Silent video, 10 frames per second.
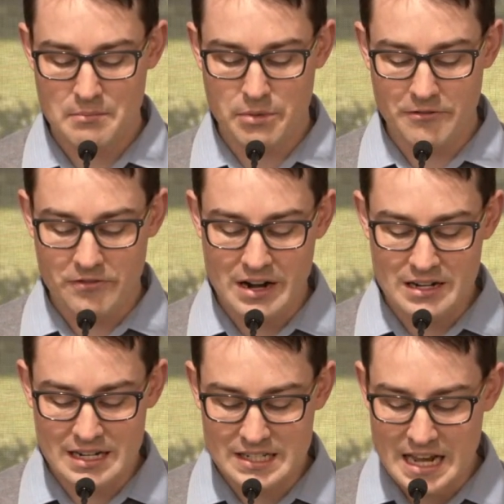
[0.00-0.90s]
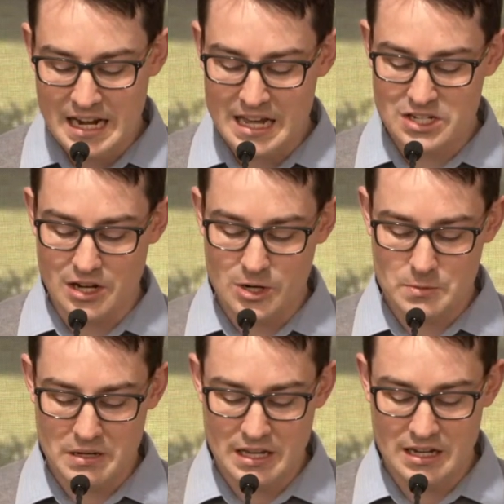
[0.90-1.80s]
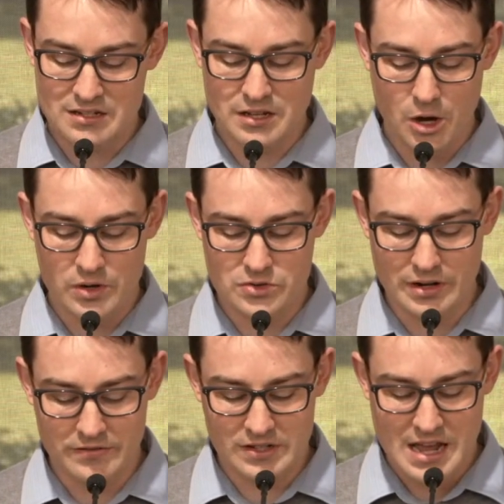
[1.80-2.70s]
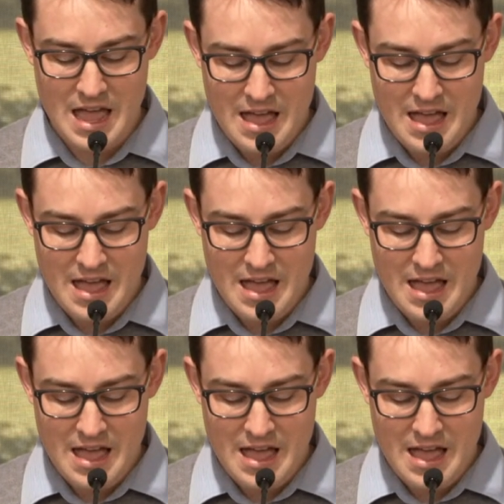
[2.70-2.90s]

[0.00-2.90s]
befriend a teenager who's beginning to go adrift,